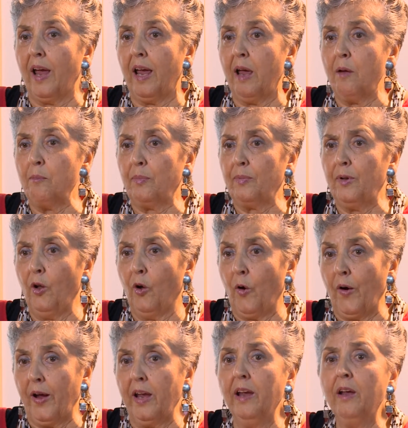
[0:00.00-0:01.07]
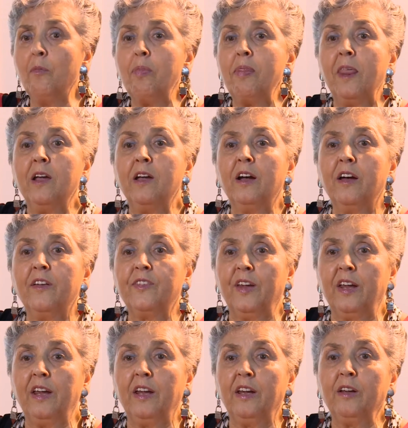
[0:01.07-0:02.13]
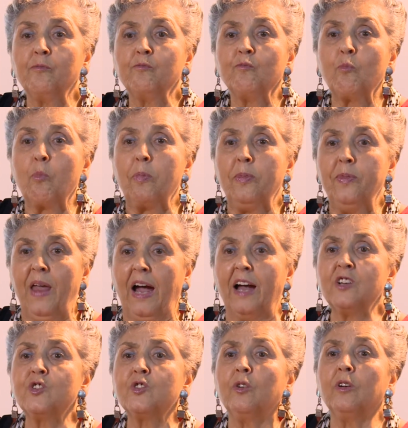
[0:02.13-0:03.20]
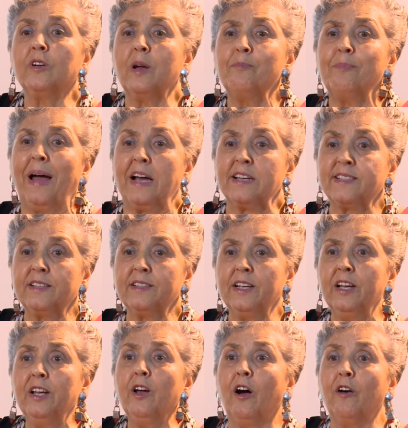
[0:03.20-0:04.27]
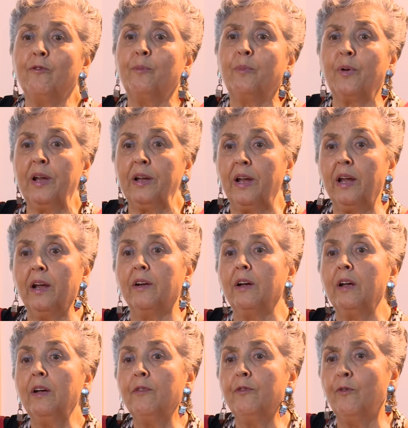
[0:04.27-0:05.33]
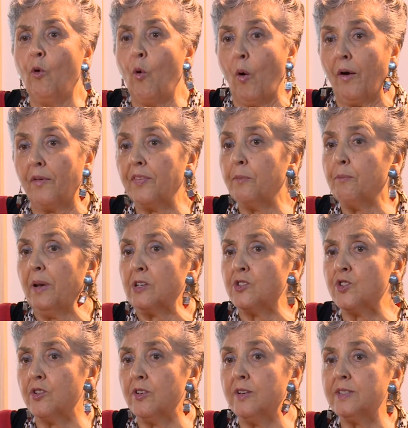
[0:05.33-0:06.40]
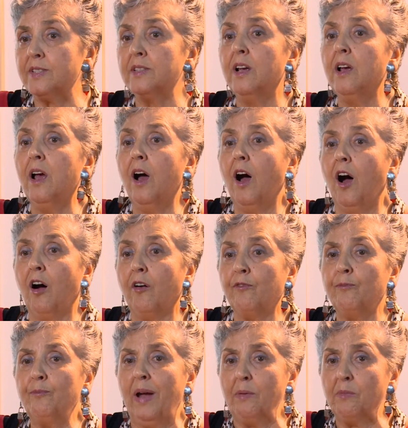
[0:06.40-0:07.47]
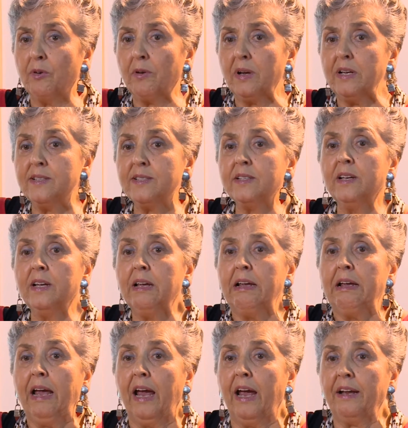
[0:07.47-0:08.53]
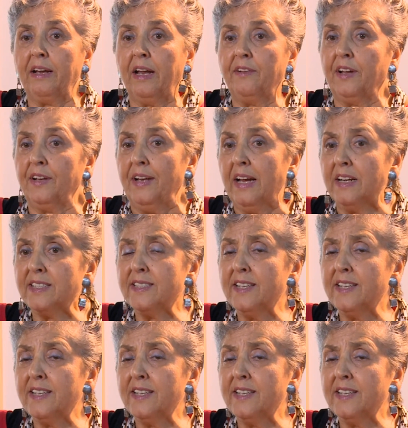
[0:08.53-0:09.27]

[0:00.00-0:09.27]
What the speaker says: employ the natural capacity of bringing forth pictures of memories. And in the next